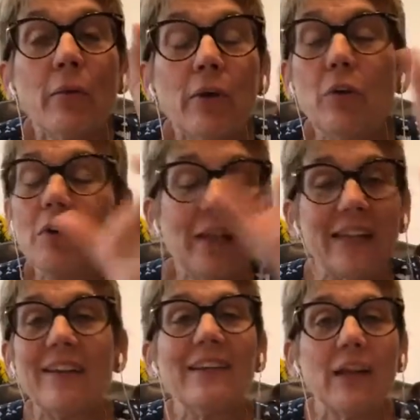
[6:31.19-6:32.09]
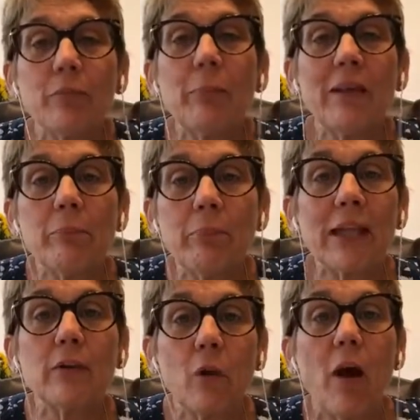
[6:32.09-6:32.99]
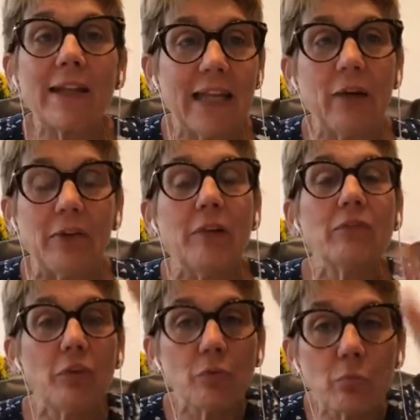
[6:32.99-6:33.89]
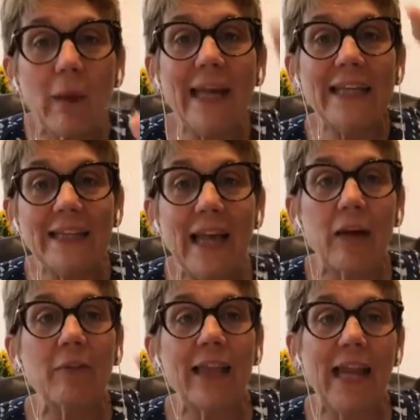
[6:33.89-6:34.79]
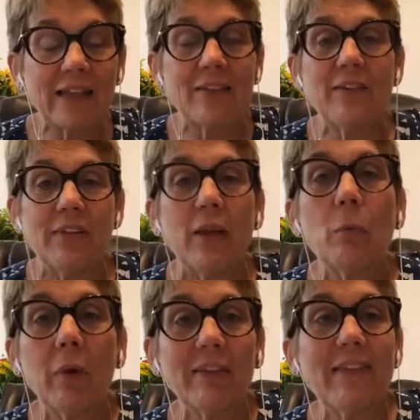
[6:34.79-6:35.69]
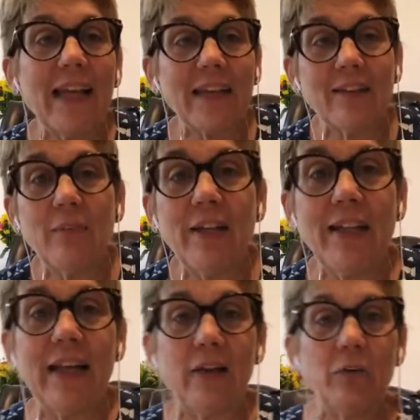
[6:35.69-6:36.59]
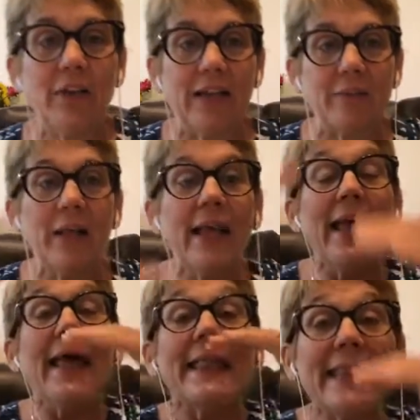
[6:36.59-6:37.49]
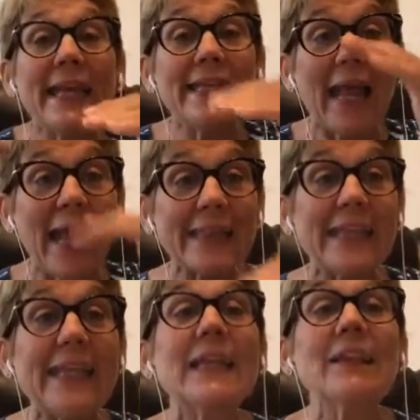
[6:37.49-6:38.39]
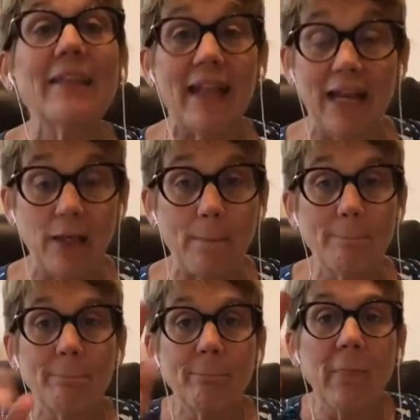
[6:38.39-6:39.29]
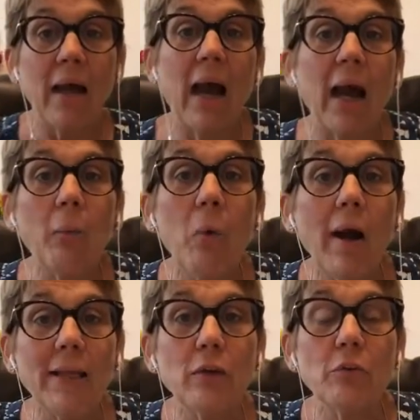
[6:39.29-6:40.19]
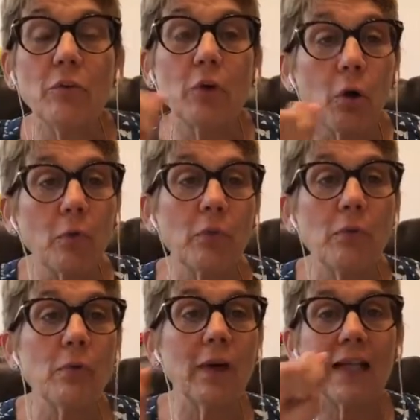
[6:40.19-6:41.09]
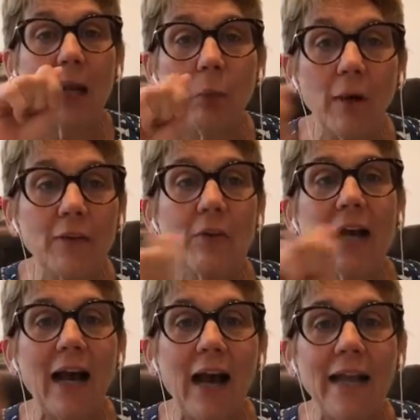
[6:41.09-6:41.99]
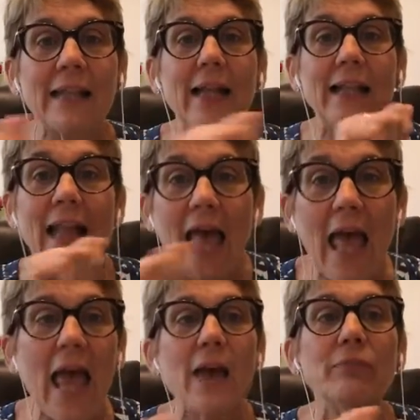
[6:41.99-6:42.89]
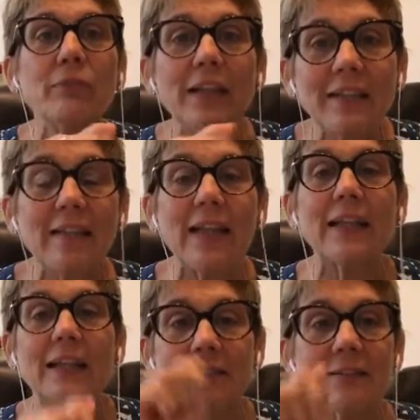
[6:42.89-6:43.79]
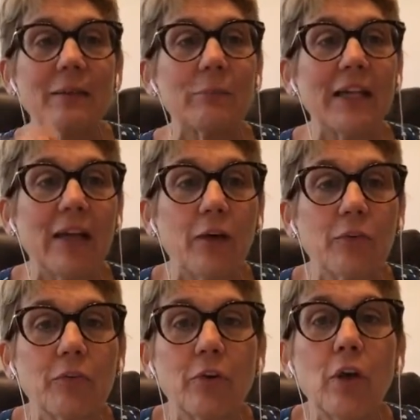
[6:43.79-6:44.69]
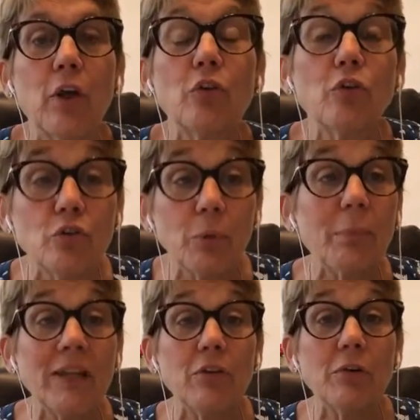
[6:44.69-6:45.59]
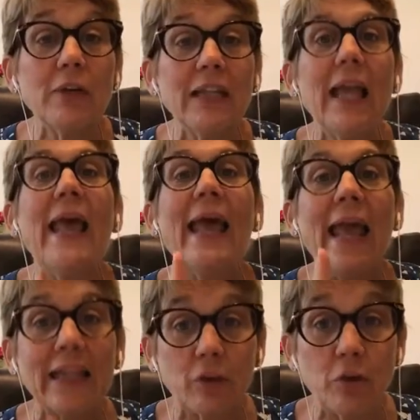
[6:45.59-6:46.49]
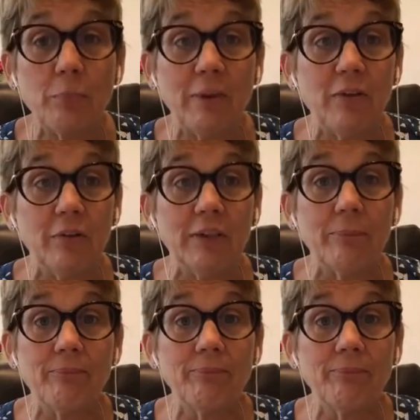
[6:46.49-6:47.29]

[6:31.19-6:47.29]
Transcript: It doesn't have to be a big, long narrative. Just write down the activity. What's the activity that you did? Then at the end of that, I want you to go through and I want you to highlight everything that somebody else should be doing and could be doing.